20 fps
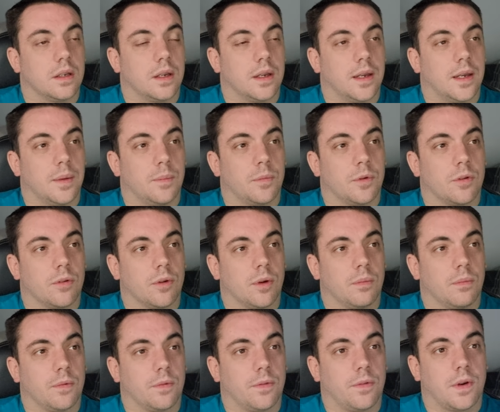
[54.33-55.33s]
And we're
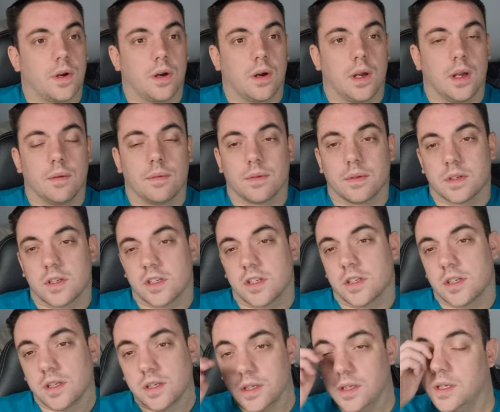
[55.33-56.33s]
on 5.
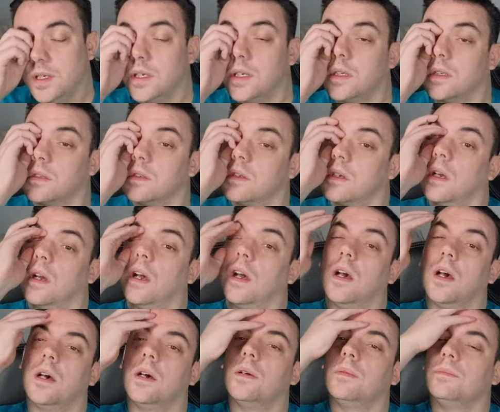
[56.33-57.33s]

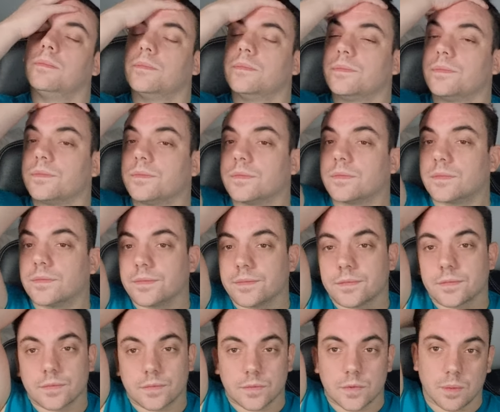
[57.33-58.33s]
Jeez.
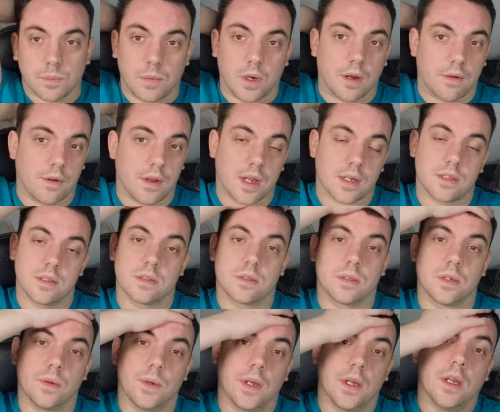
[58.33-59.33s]
My reaction
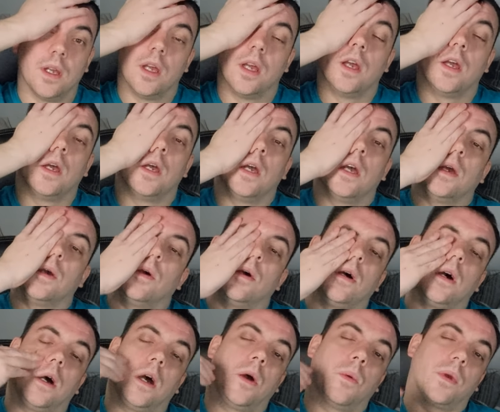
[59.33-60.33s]
to it.
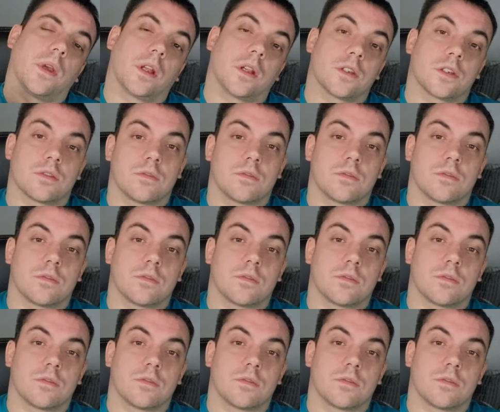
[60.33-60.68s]
Oh, we're going to